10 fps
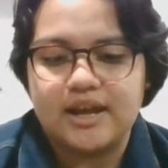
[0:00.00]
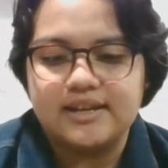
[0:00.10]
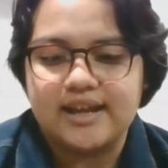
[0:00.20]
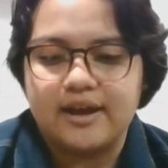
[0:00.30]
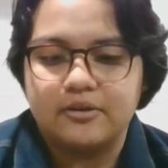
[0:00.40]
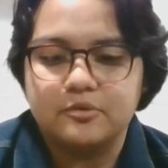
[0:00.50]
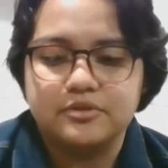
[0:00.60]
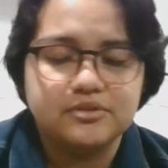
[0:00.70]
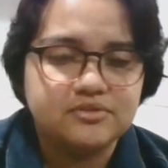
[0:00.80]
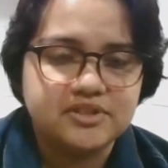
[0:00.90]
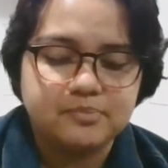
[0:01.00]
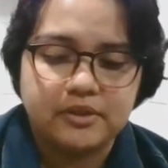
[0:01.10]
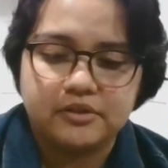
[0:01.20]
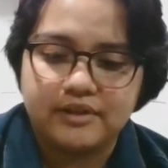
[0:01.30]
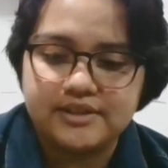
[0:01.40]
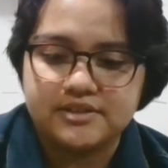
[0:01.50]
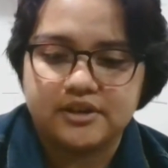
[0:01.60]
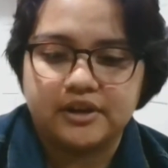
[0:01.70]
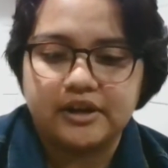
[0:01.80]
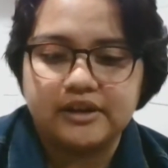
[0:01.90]
and how Yoonji's mother writes to
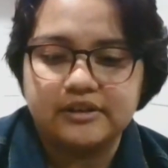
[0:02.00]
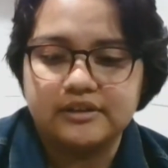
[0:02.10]
her